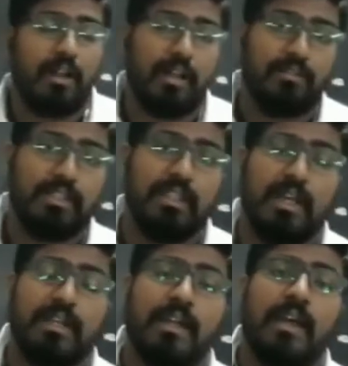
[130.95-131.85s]
Along with
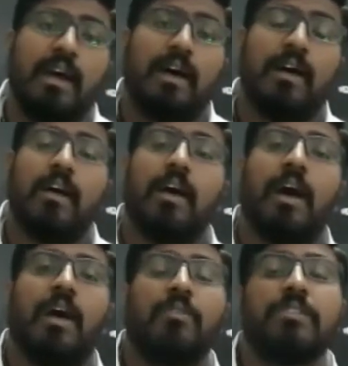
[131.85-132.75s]
that,
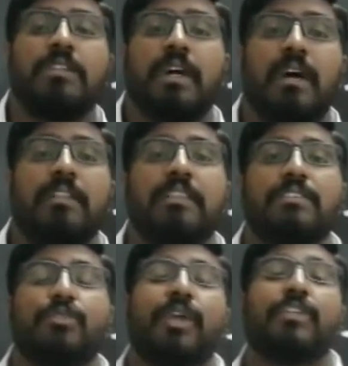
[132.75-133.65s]
how the earth is
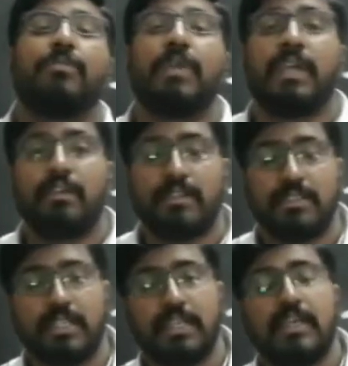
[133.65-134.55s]
going to behave as
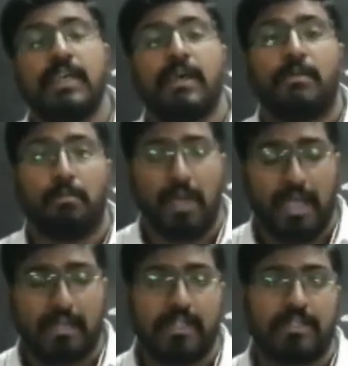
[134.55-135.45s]
a
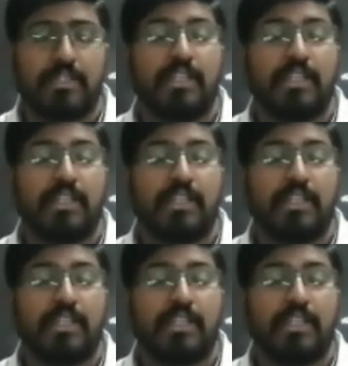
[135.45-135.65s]
magnet.